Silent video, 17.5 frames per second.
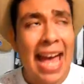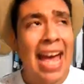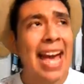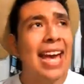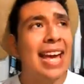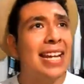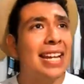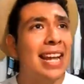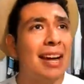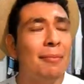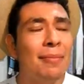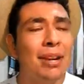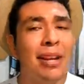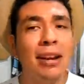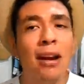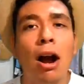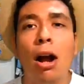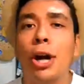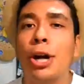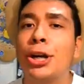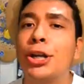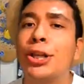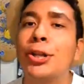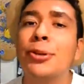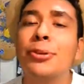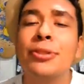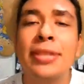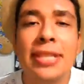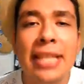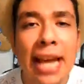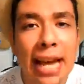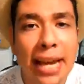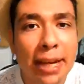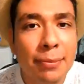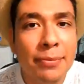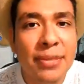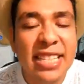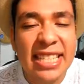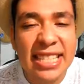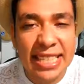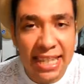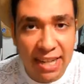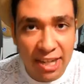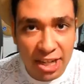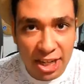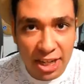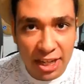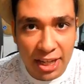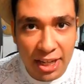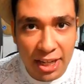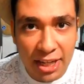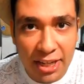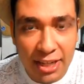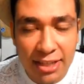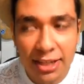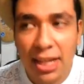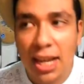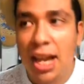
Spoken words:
And I'm like, are you damn serious?